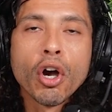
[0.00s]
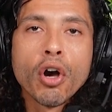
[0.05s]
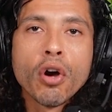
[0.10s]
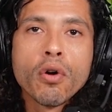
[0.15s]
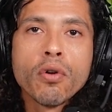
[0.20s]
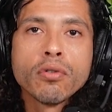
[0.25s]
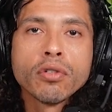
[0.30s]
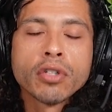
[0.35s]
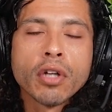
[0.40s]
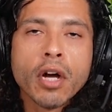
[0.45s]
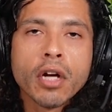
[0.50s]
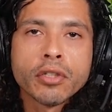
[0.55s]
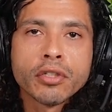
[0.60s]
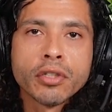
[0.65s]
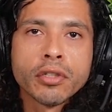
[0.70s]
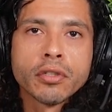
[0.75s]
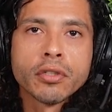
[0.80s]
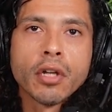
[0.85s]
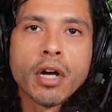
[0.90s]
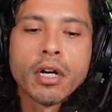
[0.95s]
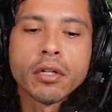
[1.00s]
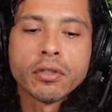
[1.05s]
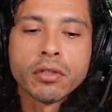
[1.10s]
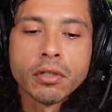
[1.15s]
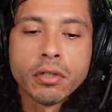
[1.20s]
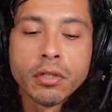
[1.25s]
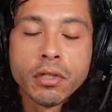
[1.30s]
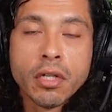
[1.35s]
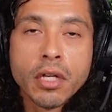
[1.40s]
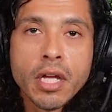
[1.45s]
Go talk to your
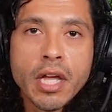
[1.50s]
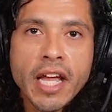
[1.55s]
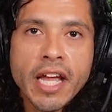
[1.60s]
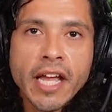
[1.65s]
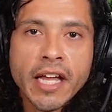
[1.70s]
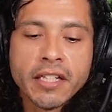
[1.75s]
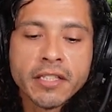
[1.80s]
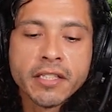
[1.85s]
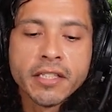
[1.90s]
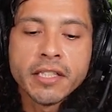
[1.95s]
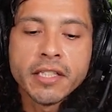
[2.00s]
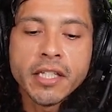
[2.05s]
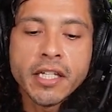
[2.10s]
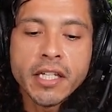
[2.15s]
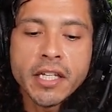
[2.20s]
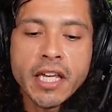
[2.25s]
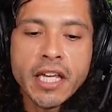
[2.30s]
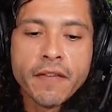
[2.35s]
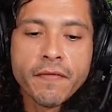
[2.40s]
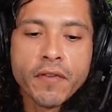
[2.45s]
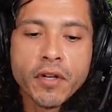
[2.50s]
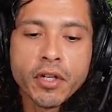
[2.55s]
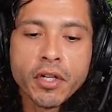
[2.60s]
doctor and see